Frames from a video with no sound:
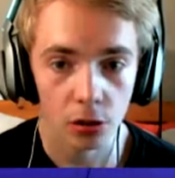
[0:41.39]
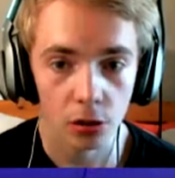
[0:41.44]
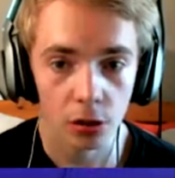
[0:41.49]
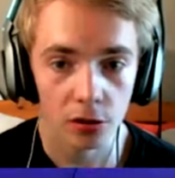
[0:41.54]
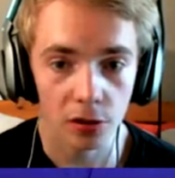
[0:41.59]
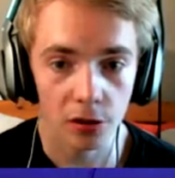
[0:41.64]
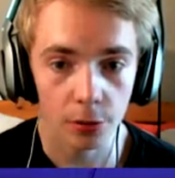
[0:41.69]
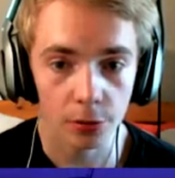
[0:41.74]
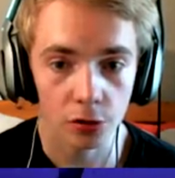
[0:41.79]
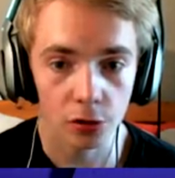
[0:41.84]

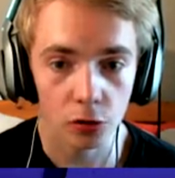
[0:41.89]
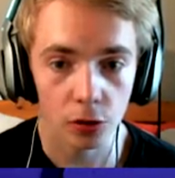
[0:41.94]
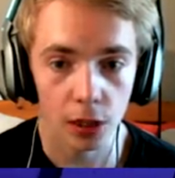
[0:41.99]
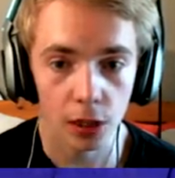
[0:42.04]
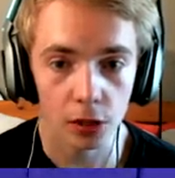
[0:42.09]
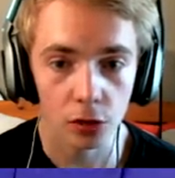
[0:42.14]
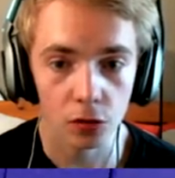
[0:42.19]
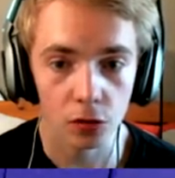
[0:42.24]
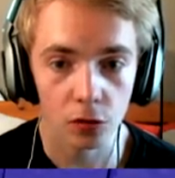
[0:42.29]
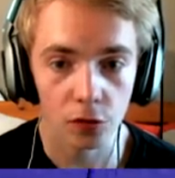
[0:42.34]
Someone's trying
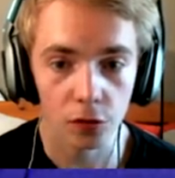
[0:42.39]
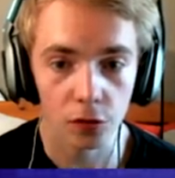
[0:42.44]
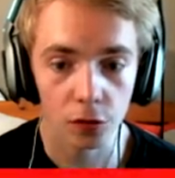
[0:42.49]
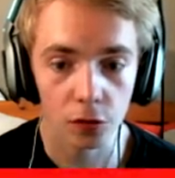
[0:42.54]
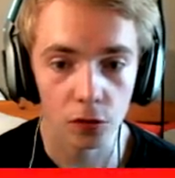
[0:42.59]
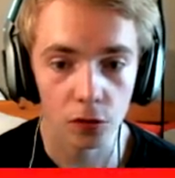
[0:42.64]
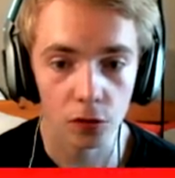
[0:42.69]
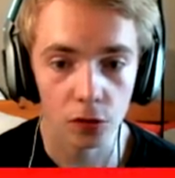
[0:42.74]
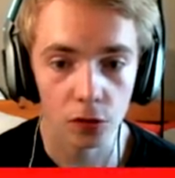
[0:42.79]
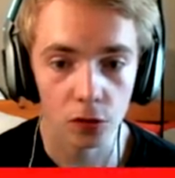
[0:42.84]
to
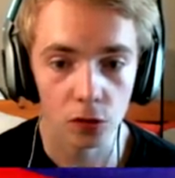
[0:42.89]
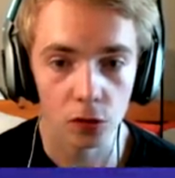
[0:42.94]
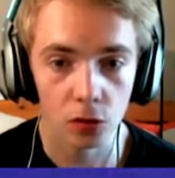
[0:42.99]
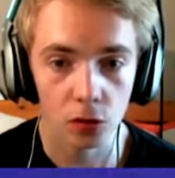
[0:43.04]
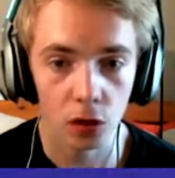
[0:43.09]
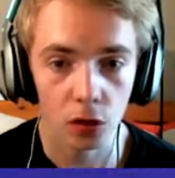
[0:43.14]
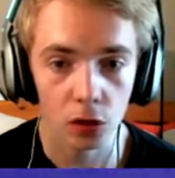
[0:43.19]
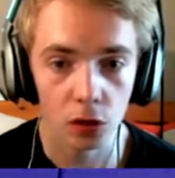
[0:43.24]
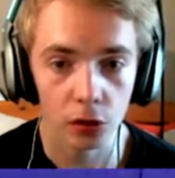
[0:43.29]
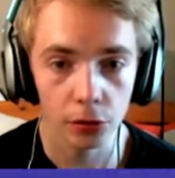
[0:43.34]
to
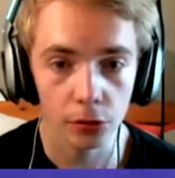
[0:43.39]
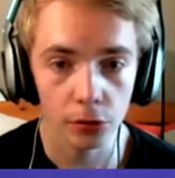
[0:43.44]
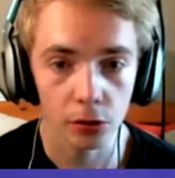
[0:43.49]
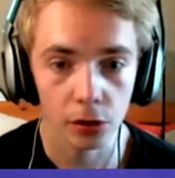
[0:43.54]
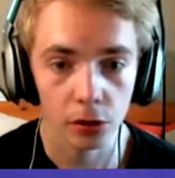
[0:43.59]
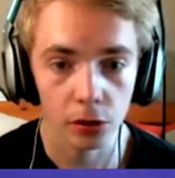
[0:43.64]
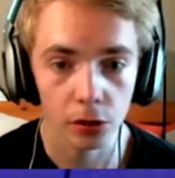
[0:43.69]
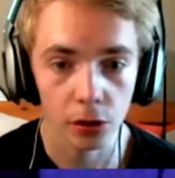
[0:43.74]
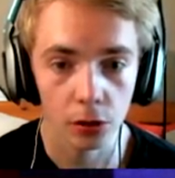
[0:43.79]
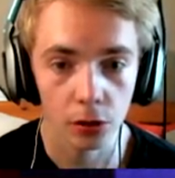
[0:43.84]
conclude
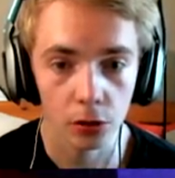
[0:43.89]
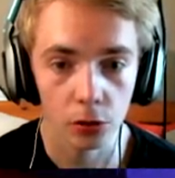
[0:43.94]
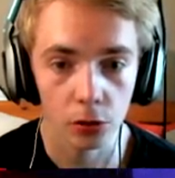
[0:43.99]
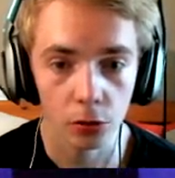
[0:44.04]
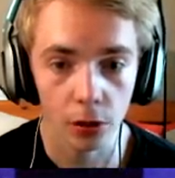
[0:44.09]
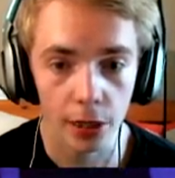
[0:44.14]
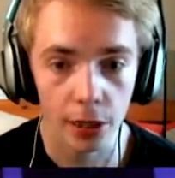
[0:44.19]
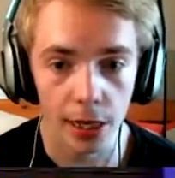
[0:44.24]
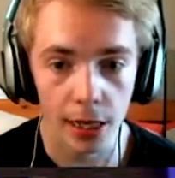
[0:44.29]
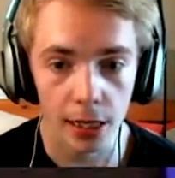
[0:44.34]
who
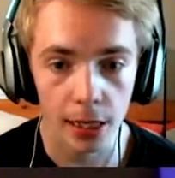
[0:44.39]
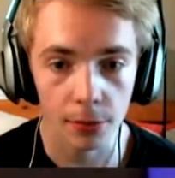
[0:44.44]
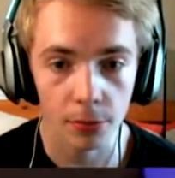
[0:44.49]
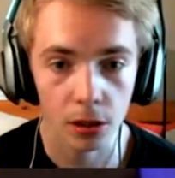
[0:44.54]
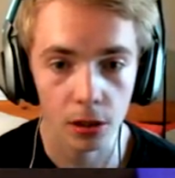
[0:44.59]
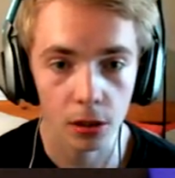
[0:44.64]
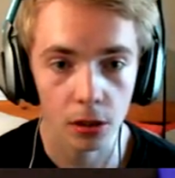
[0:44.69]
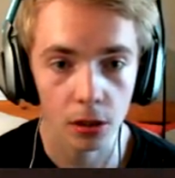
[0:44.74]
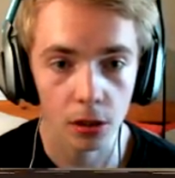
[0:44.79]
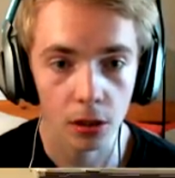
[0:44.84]
I am.
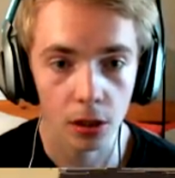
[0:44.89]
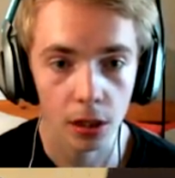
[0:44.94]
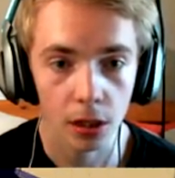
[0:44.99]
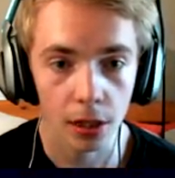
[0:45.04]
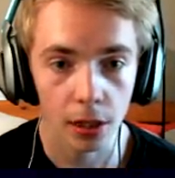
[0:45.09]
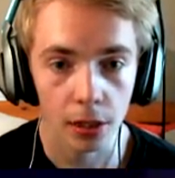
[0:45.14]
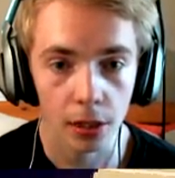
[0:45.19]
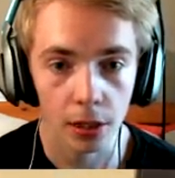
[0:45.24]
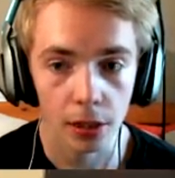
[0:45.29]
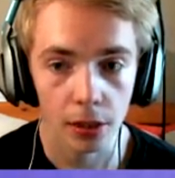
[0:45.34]

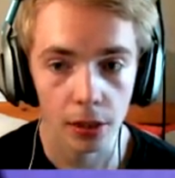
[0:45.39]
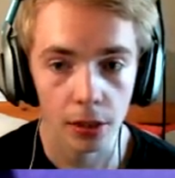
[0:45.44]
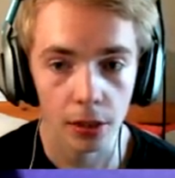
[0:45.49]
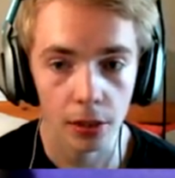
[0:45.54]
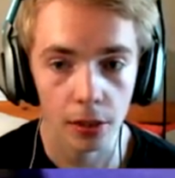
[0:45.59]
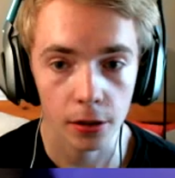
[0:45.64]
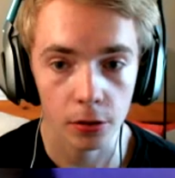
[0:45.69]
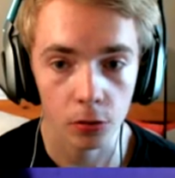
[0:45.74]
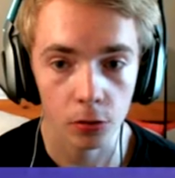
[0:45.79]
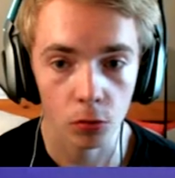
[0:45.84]

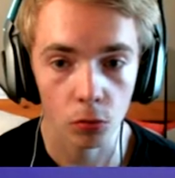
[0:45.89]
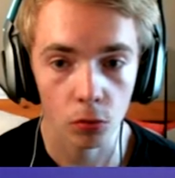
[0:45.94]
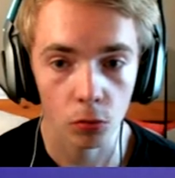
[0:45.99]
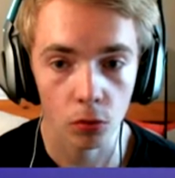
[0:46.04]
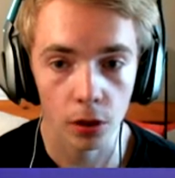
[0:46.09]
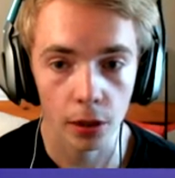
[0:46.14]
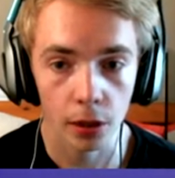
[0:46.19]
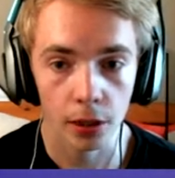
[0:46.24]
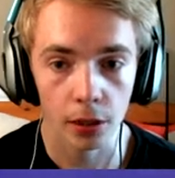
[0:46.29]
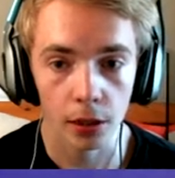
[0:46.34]
Uh,
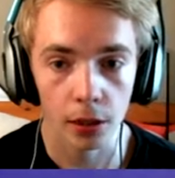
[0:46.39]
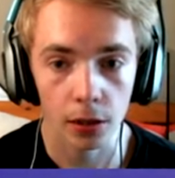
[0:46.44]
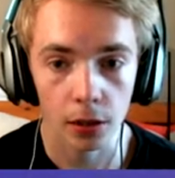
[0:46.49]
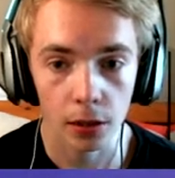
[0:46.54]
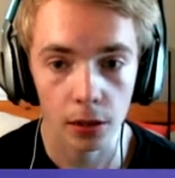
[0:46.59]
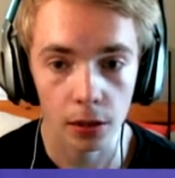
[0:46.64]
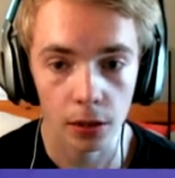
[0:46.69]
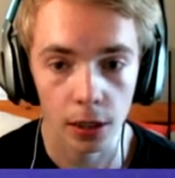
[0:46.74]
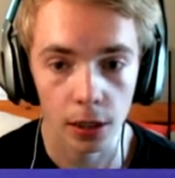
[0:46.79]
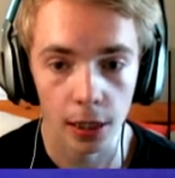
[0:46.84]

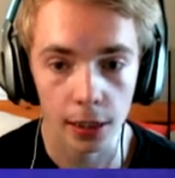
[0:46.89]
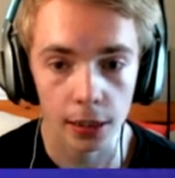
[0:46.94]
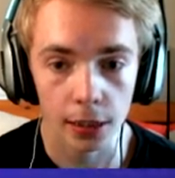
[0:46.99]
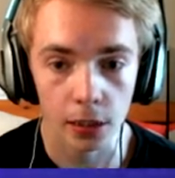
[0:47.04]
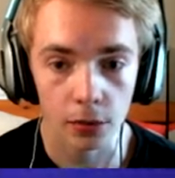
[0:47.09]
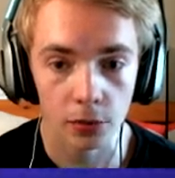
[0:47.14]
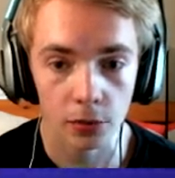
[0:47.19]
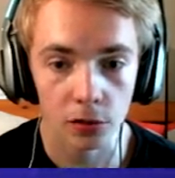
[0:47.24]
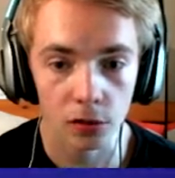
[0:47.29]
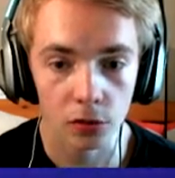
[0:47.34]
well, I
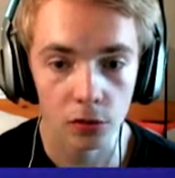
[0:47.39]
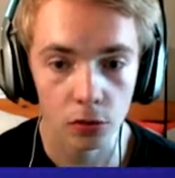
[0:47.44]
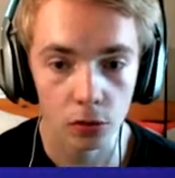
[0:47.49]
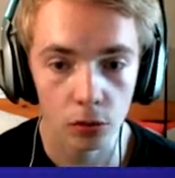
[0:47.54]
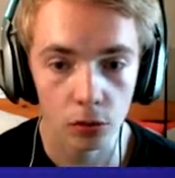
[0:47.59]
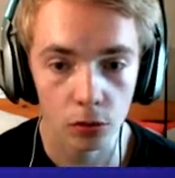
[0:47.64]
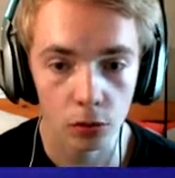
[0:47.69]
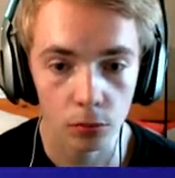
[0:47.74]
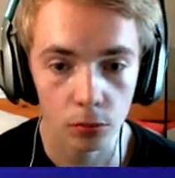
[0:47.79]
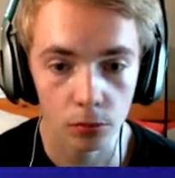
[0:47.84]

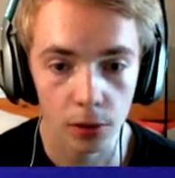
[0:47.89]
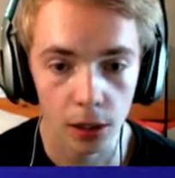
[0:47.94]
assume